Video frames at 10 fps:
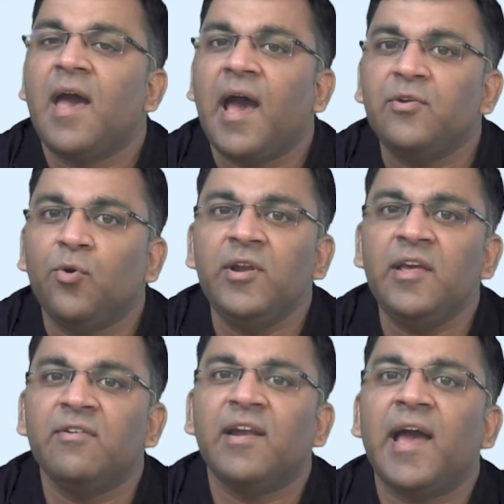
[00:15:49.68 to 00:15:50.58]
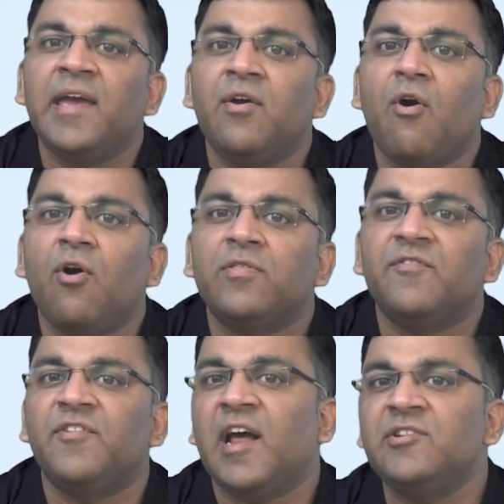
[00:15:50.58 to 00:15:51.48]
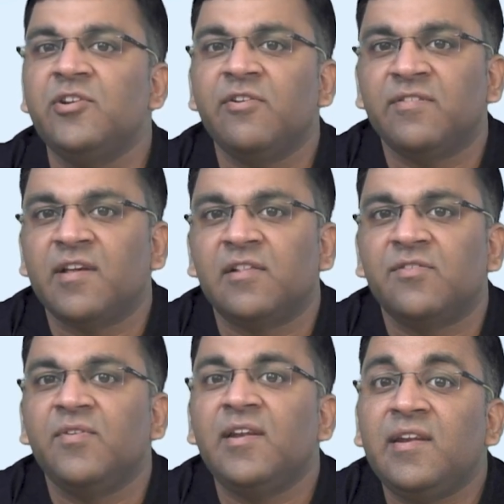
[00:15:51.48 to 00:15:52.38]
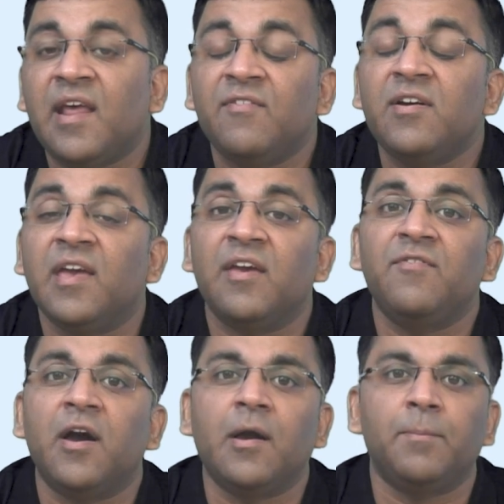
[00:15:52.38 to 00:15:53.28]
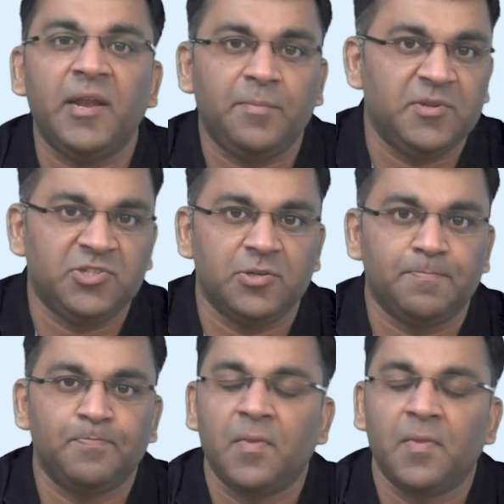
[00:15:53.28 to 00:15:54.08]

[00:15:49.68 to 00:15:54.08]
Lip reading: and only relying on the financial results will never give a complete picture.